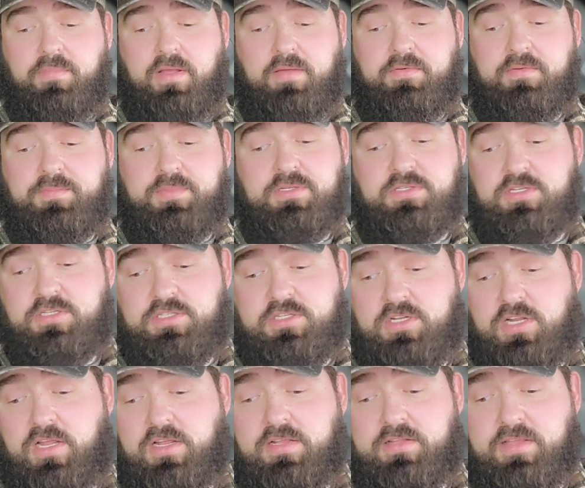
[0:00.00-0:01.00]
a
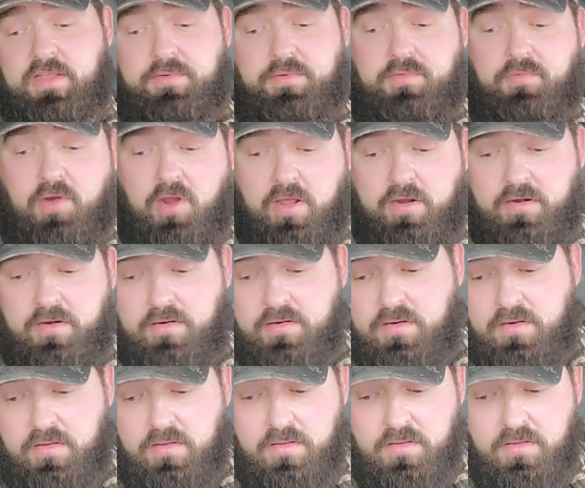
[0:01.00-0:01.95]
position I could take with Ryder,